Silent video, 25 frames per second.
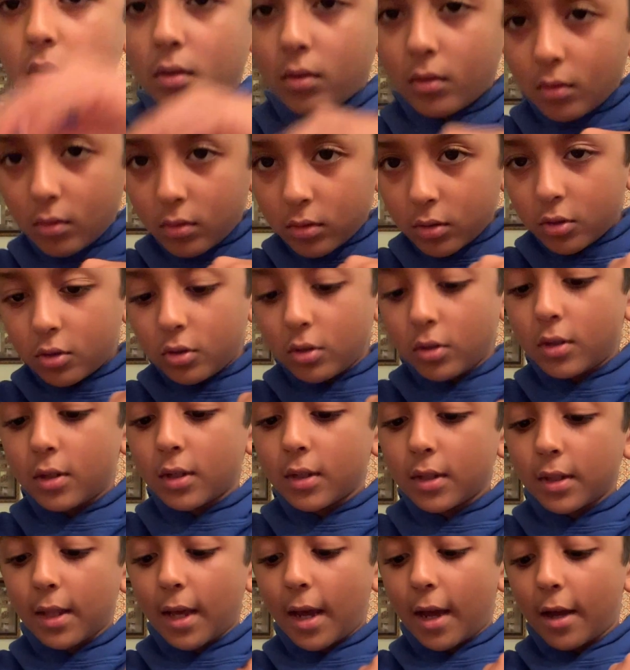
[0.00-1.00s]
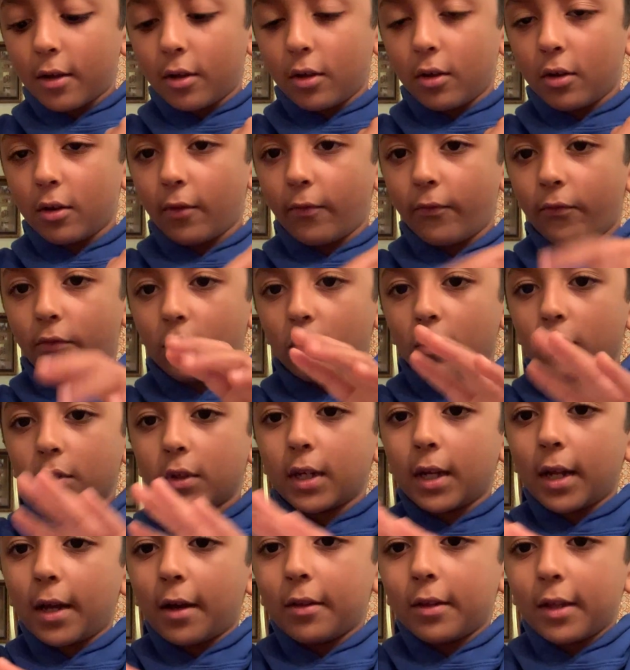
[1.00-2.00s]
Once you do that, you're gonna fold it
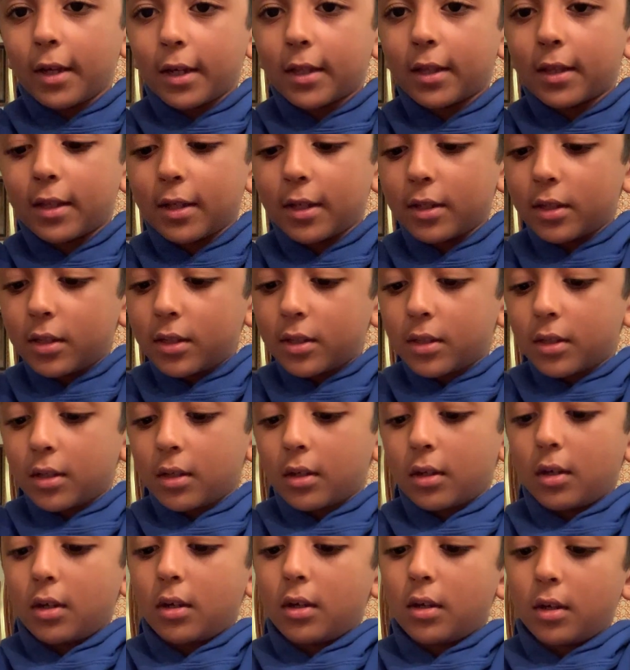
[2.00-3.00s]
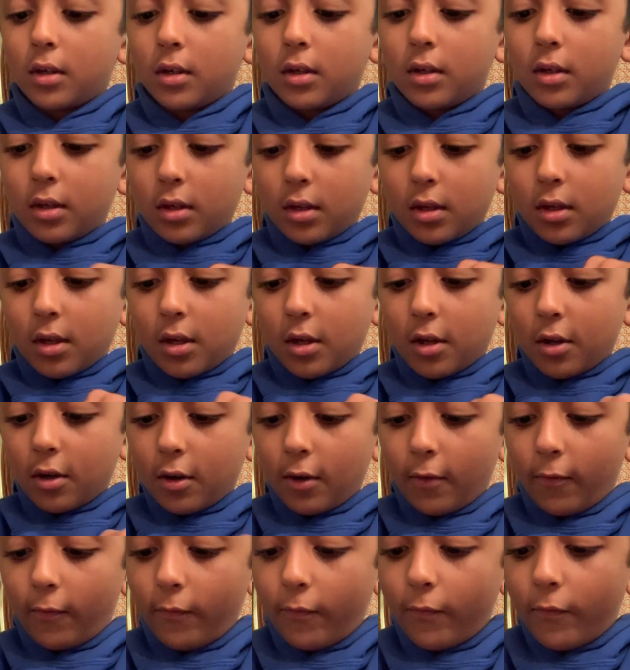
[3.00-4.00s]
out like this. You're
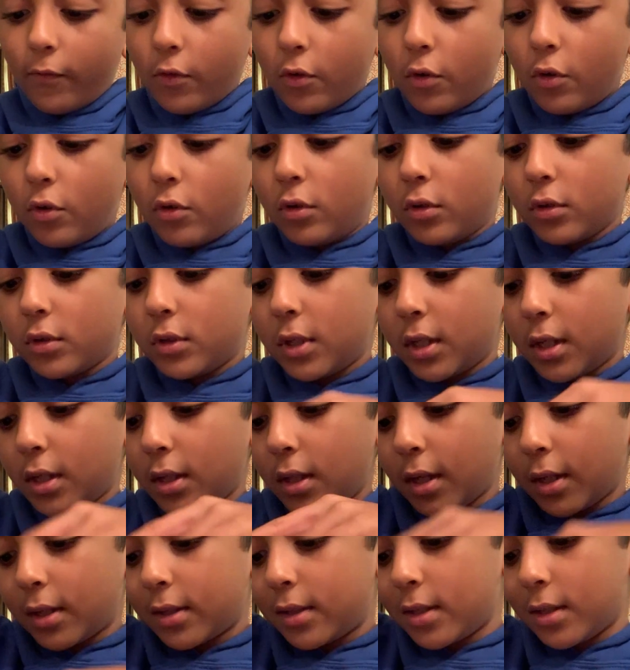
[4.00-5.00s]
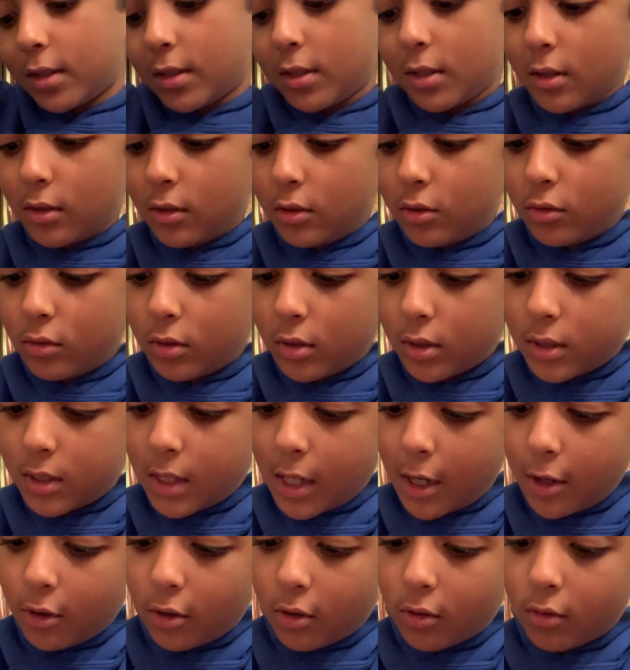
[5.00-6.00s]
gonna fold it like this into the
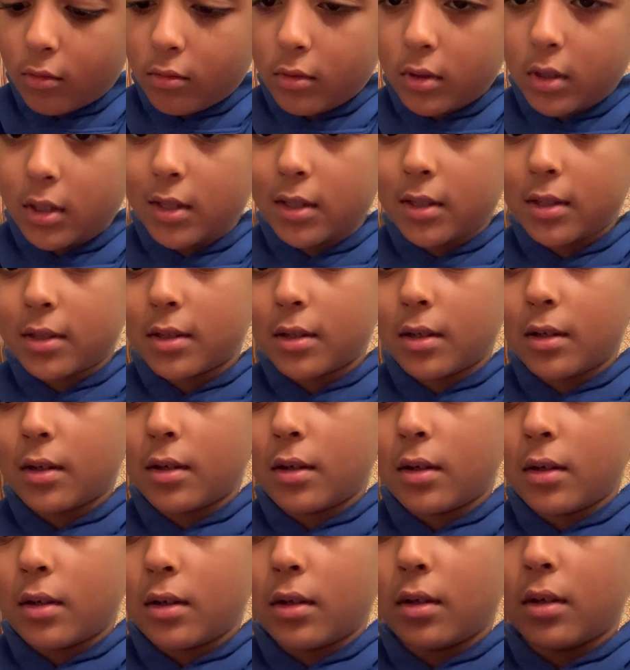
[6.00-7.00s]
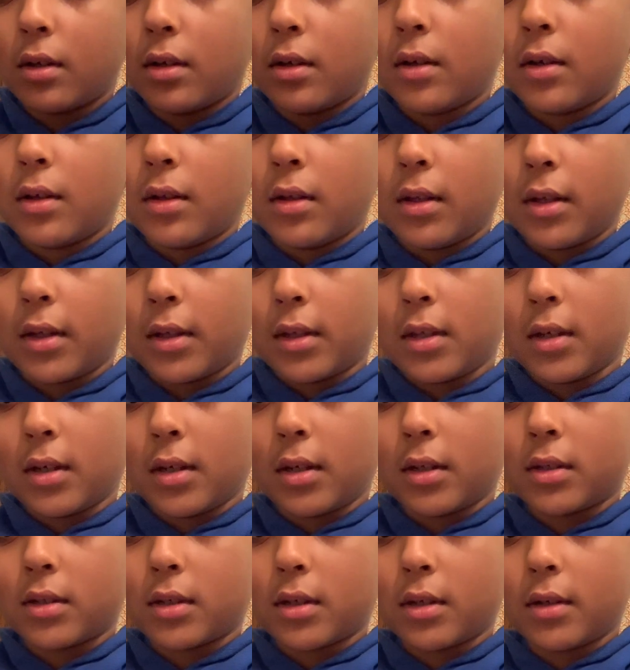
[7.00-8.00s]
center crease, like
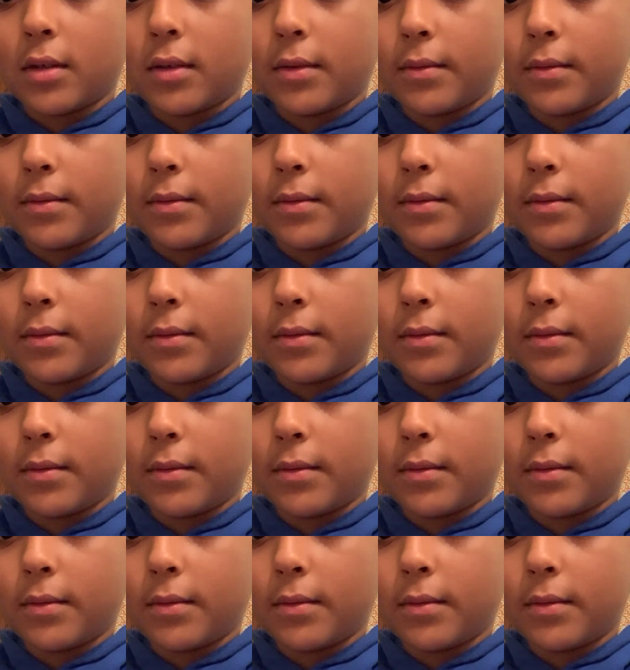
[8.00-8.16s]
this.